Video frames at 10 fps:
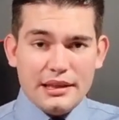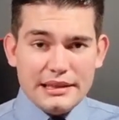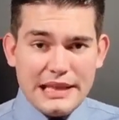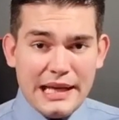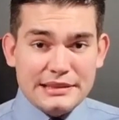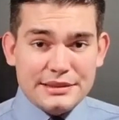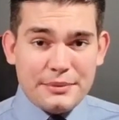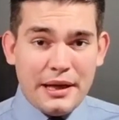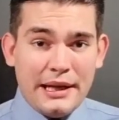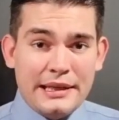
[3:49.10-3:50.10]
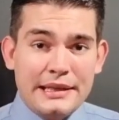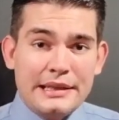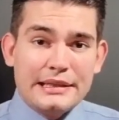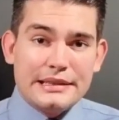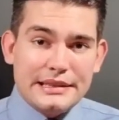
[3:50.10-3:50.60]
That is why
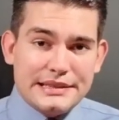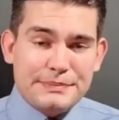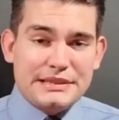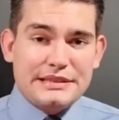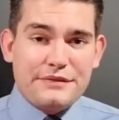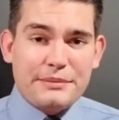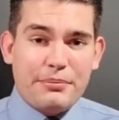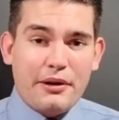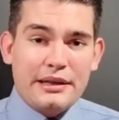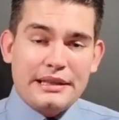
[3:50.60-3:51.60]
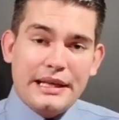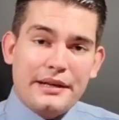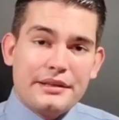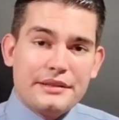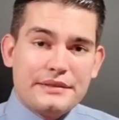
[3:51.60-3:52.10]
this specific part and
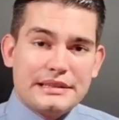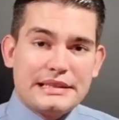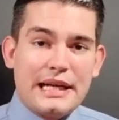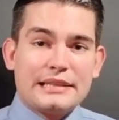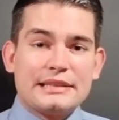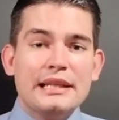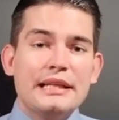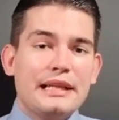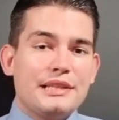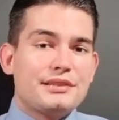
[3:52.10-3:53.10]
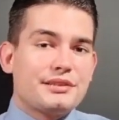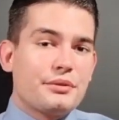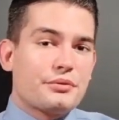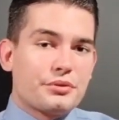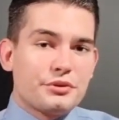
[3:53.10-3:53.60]
area of the attacks is
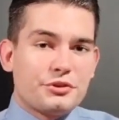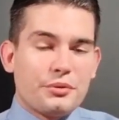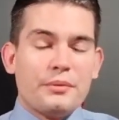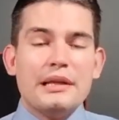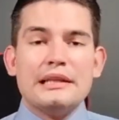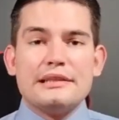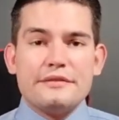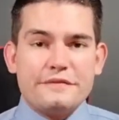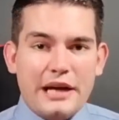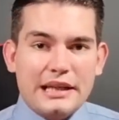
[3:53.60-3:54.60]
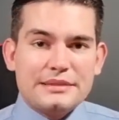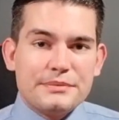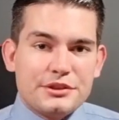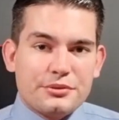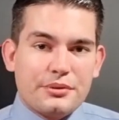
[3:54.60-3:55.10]
so crucial. The vast
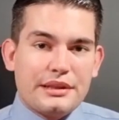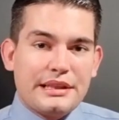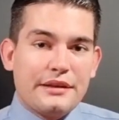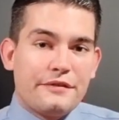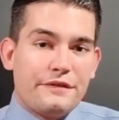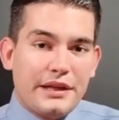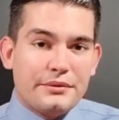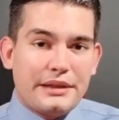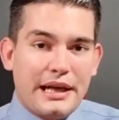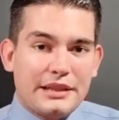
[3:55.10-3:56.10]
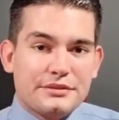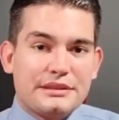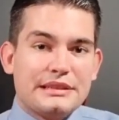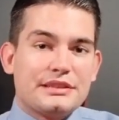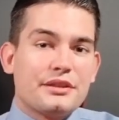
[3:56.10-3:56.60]
majority of fatal
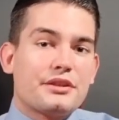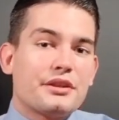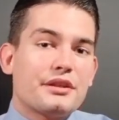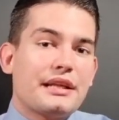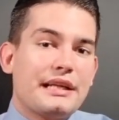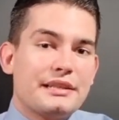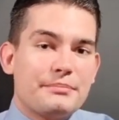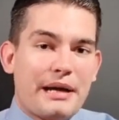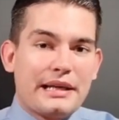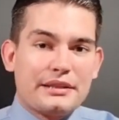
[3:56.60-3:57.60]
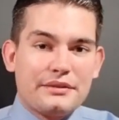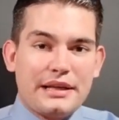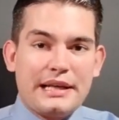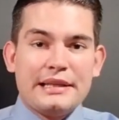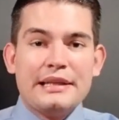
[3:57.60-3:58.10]
casualties occurred in the
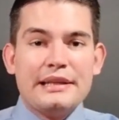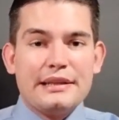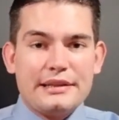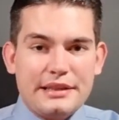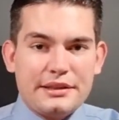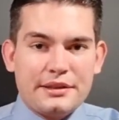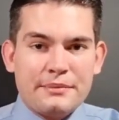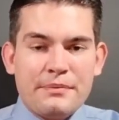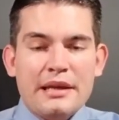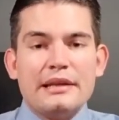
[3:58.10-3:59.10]
Bataclan Theater.